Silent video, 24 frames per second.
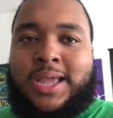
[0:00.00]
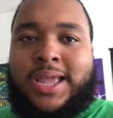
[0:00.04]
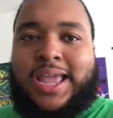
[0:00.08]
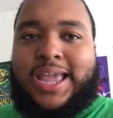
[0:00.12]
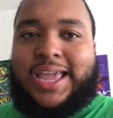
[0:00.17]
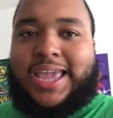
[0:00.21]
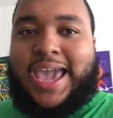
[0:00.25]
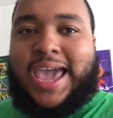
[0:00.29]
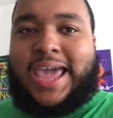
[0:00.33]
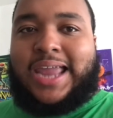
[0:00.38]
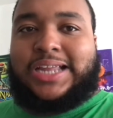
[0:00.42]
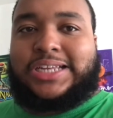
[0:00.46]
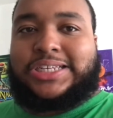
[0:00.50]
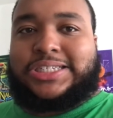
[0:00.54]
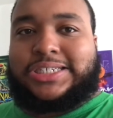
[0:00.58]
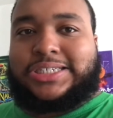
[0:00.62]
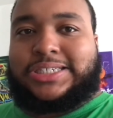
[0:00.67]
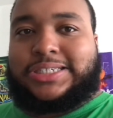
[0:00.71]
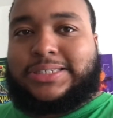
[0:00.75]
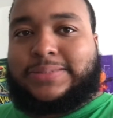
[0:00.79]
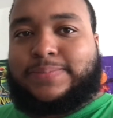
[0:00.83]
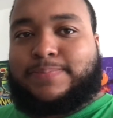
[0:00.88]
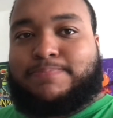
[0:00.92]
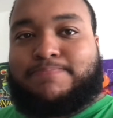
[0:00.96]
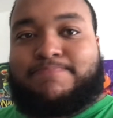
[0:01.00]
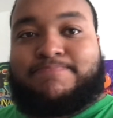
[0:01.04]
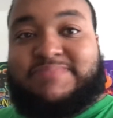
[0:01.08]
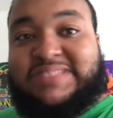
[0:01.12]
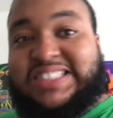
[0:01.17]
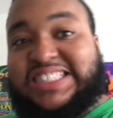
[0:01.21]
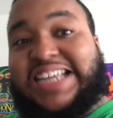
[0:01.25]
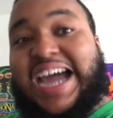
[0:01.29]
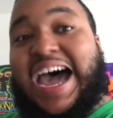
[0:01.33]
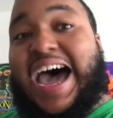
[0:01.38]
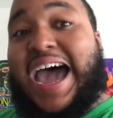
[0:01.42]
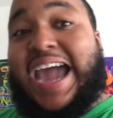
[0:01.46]
it kind of just
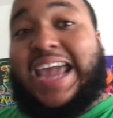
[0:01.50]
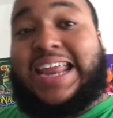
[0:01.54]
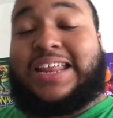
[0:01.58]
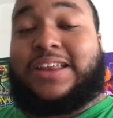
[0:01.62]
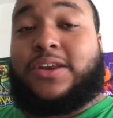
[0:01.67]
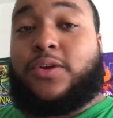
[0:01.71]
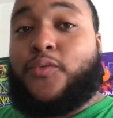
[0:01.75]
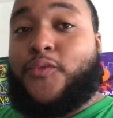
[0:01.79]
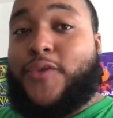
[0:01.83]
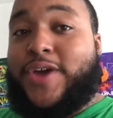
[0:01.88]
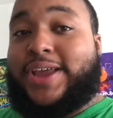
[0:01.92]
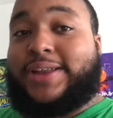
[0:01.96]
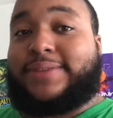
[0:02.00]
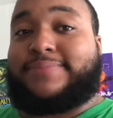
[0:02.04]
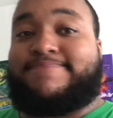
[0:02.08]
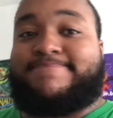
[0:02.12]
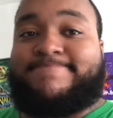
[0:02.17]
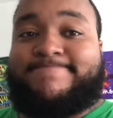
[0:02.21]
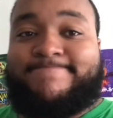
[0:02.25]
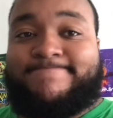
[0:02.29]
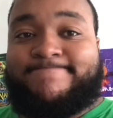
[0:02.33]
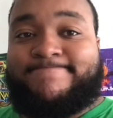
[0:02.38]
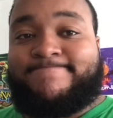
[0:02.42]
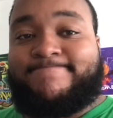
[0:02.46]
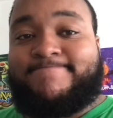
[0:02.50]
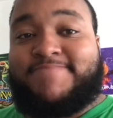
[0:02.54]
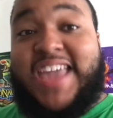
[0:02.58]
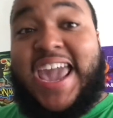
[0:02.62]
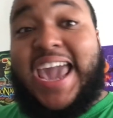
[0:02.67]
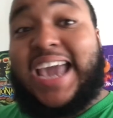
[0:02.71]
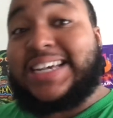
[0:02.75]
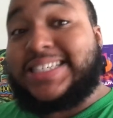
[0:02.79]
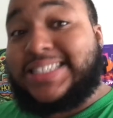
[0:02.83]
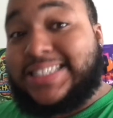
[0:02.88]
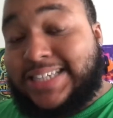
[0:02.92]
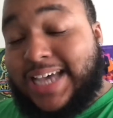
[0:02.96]
died in the wind.
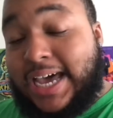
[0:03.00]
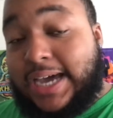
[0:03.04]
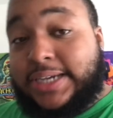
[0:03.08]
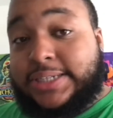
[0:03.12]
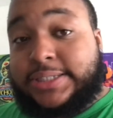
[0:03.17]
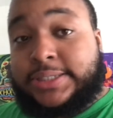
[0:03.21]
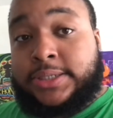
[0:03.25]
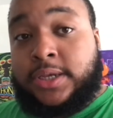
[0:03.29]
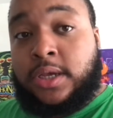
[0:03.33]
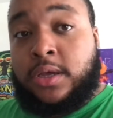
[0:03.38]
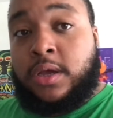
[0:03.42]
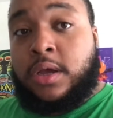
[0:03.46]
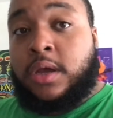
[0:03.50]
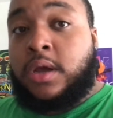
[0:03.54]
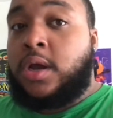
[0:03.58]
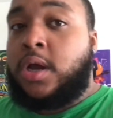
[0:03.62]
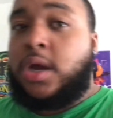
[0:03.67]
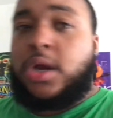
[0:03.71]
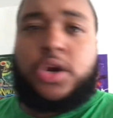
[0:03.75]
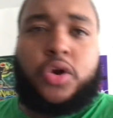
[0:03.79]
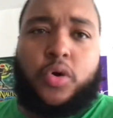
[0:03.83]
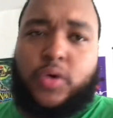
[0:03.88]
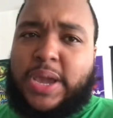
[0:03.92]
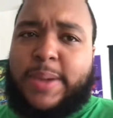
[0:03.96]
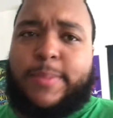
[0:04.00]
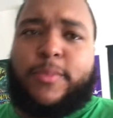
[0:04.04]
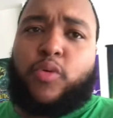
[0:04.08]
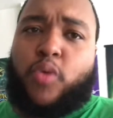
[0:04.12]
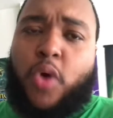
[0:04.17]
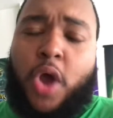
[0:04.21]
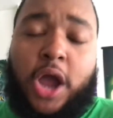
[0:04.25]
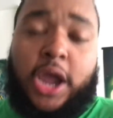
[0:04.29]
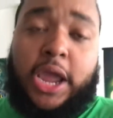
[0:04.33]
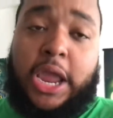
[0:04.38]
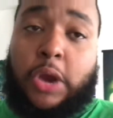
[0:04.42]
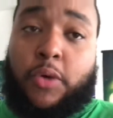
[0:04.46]
Yeah, it sucks. Don't get me
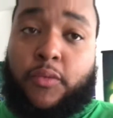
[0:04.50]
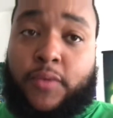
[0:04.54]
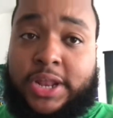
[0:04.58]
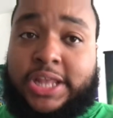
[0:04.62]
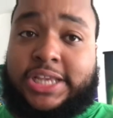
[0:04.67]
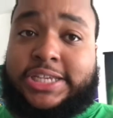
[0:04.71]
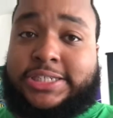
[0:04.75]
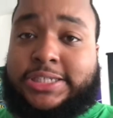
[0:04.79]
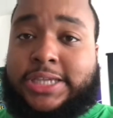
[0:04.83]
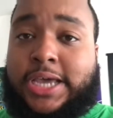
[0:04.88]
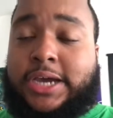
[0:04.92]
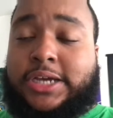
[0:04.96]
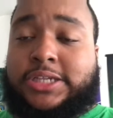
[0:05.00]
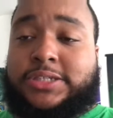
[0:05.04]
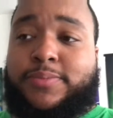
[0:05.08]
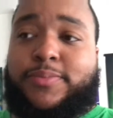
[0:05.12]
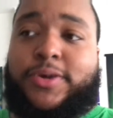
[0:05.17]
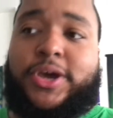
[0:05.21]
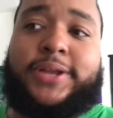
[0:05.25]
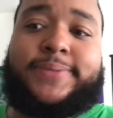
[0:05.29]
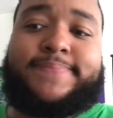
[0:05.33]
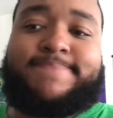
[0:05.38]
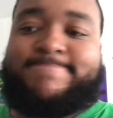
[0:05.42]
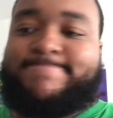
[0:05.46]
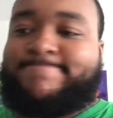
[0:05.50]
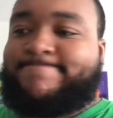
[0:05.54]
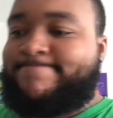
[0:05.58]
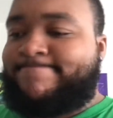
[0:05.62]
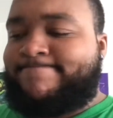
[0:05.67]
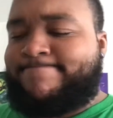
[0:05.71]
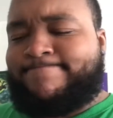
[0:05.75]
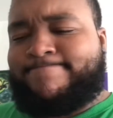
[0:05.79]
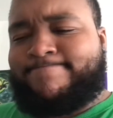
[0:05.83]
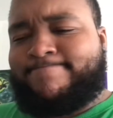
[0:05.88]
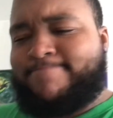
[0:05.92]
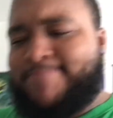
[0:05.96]
wrong, it really sucks, but
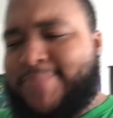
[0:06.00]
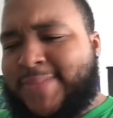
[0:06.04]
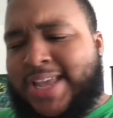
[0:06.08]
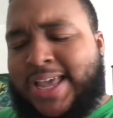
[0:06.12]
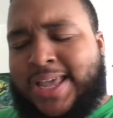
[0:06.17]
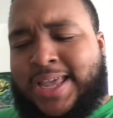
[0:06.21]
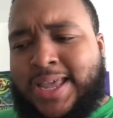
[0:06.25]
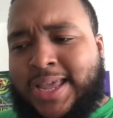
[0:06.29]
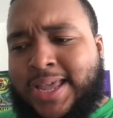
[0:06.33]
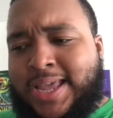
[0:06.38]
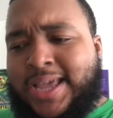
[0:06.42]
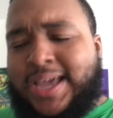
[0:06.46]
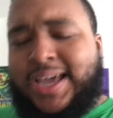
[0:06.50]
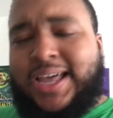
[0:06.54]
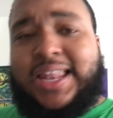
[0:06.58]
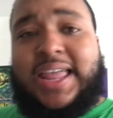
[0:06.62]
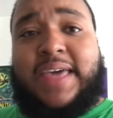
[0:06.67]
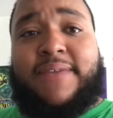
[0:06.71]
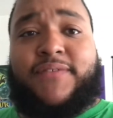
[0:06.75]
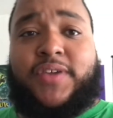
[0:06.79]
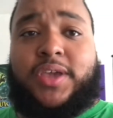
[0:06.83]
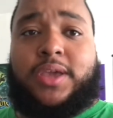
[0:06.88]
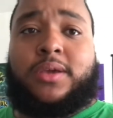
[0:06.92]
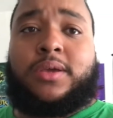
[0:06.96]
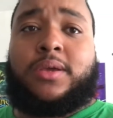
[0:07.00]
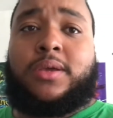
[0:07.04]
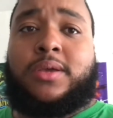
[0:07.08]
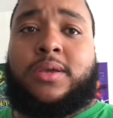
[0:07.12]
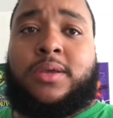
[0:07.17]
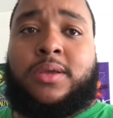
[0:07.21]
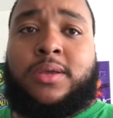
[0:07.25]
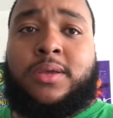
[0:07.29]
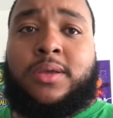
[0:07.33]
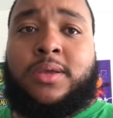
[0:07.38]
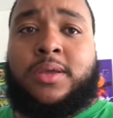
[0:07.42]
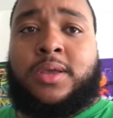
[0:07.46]
Cliffy,
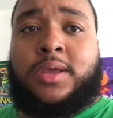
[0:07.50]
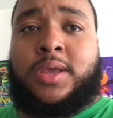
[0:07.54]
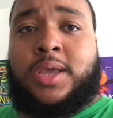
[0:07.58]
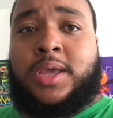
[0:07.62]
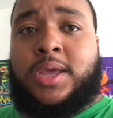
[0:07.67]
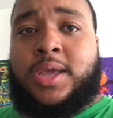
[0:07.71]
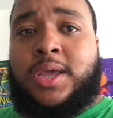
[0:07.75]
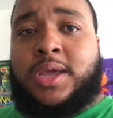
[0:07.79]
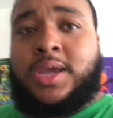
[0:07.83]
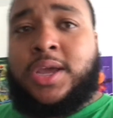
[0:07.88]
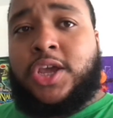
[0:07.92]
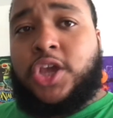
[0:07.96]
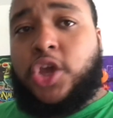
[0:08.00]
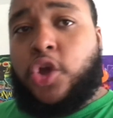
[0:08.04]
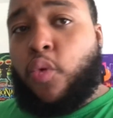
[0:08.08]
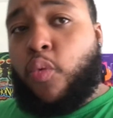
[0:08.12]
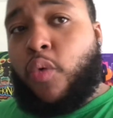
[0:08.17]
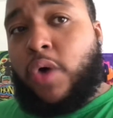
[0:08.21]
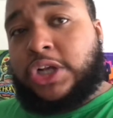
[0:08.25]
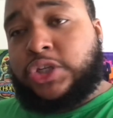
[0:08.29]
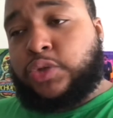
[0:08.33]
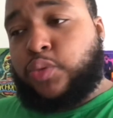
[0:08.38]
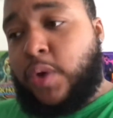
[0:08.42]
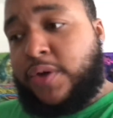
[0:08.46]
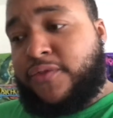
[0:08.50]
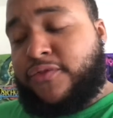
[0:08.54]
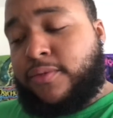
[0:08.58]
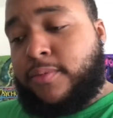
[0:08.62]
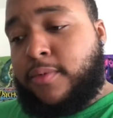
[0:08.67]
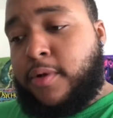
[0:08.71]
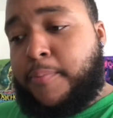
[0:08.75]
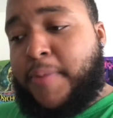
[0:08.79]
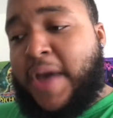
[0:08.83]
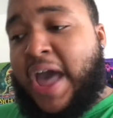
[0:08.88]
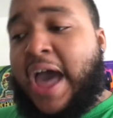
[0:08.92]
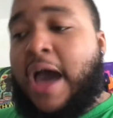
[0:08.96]
you once went
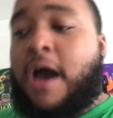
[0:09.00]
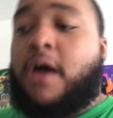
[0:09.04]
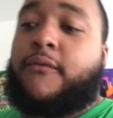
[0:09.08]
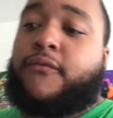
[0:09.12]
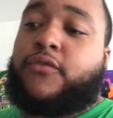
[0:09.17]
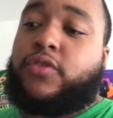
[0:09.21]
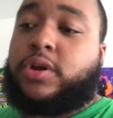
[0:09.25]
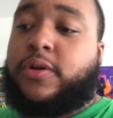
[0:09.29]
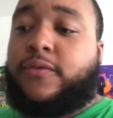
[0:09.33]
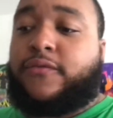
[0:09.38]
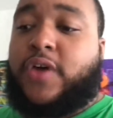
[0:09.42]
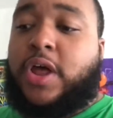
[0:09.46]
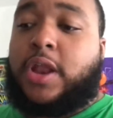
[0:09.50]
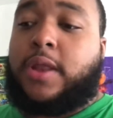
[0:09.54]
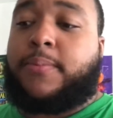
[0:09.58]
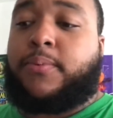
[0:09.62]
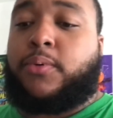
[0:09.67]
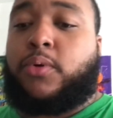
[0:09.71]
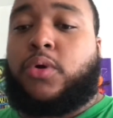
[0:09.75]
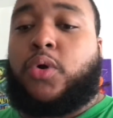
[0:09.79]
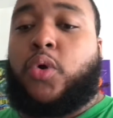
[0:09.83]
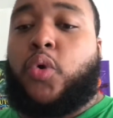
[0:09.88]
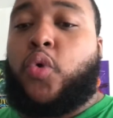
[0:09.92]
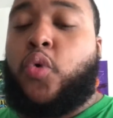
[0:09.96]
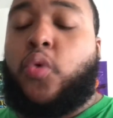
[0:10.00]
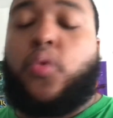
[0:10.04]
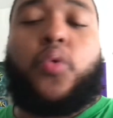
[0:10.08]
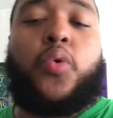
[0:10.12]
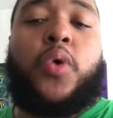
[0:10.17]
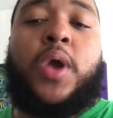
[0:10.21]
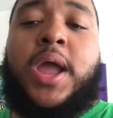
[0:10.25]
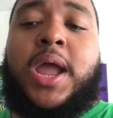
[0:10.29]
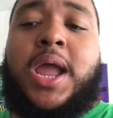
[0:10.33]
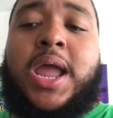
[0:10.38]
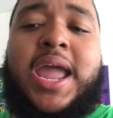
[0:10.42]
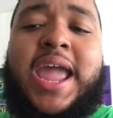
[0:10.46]
from a powerful developer
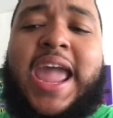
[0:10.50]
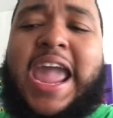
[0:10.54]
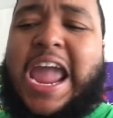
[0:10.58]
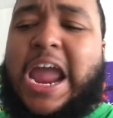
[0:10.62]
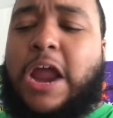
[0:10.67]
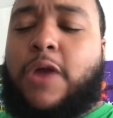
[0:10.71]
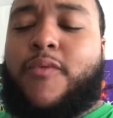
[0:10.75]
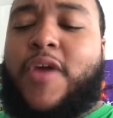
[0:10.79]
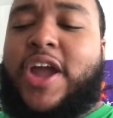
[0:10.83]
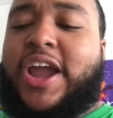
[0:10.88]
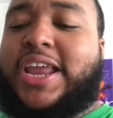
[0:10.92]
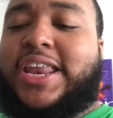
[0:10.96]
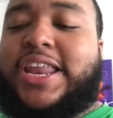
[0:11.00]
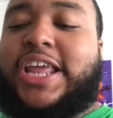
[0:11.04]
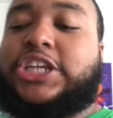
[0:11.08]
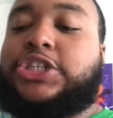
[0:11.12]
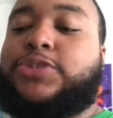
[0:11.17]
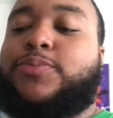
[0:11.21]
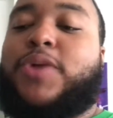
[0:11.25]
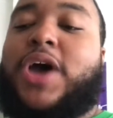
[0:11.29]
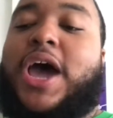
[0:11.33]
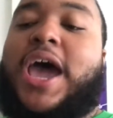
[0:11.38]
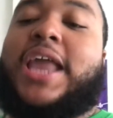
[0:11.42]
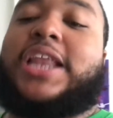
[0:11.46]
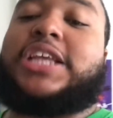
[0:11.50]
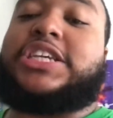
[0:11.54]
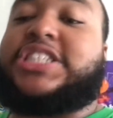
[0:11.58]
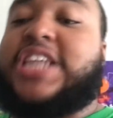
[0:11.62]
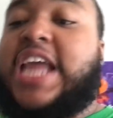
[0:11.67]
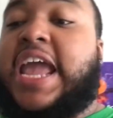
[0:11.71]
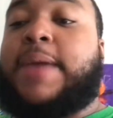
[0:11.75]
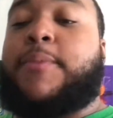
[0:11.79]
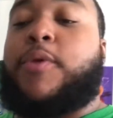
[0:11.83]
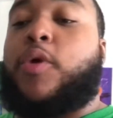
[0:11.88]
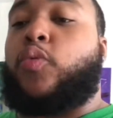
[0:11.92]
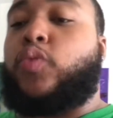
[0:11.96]
who had recognition behind his
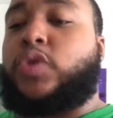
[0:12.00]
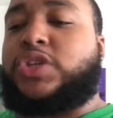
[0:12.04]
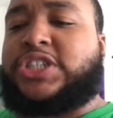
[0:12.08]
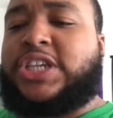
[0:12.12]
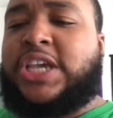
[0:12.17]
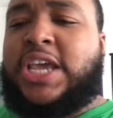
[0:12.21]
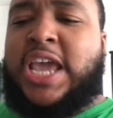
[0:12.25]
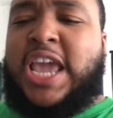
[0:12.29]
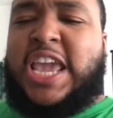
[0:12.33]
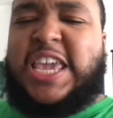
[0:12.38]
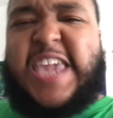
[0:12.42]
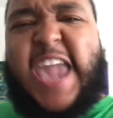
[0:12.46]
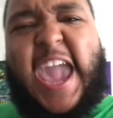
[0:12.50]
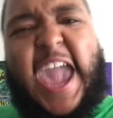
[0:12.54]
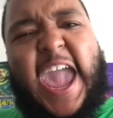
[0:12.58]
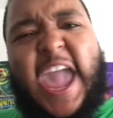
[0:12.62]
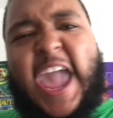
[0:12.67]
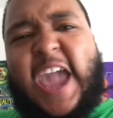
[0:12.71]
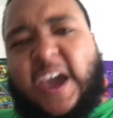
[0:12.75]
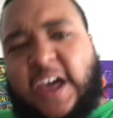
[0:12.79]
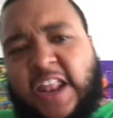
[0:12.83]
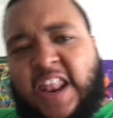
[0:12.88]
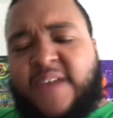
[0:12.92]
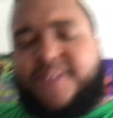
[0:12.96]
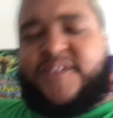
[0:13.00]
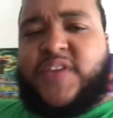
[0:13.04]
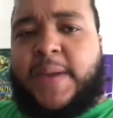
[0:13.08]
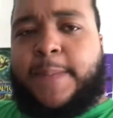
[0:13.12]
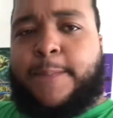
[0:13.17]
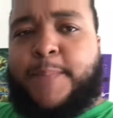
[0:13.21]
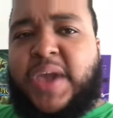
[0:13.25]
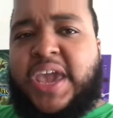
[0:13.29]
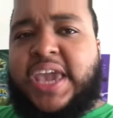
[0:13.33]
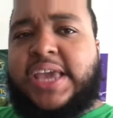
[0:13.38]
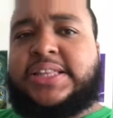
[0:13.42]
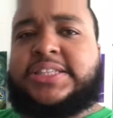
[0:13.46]
name. It was, yeah, Cliffy
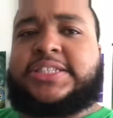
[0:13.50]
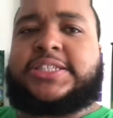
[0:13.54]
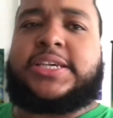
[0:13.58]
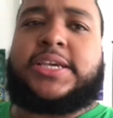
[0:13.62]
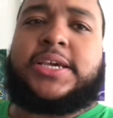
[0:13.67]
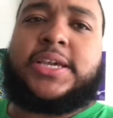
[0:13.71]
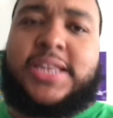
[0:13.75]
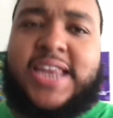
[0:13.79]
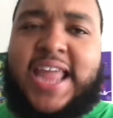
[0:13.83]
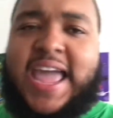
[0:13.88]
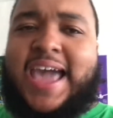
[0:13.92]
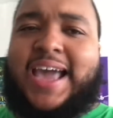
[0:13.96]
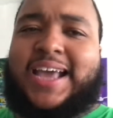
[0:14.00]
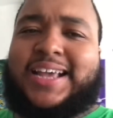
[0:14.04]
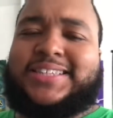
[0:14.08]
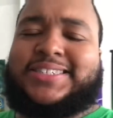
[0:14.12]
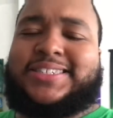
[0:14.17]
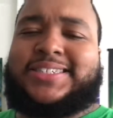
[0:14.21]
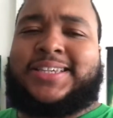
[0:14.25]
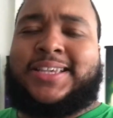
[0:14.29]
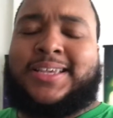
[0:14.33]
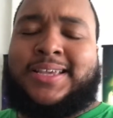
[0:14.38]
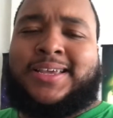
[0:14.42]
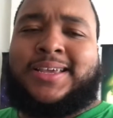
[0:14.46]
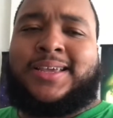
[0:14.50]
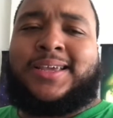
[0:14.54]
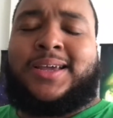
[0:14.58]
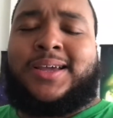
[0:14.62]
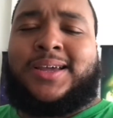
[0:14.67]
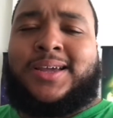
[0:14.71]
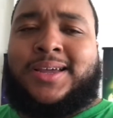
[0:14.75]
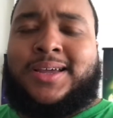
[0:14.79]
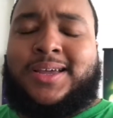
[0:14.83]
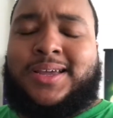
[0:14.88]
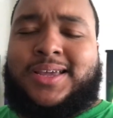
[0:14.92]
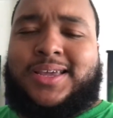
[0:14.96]
B to Nas.
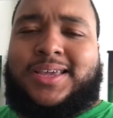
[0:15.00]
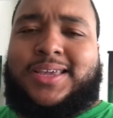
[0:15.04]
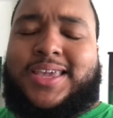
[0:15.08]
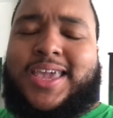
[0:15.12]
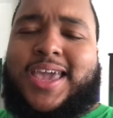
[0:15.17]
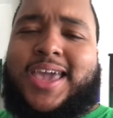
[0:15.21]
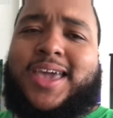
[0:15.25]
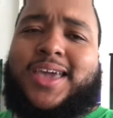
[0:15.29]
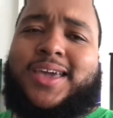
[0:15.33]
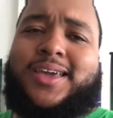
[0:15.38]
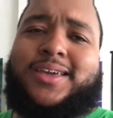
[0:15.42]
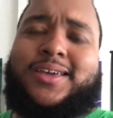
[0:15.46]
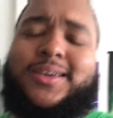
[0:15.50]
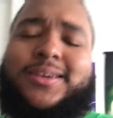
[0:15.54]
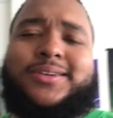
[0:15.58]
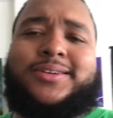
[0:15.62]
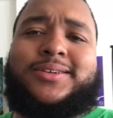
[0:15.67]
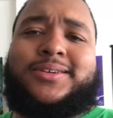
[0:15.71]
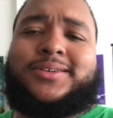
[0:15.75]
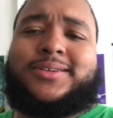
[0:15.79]
Yeah,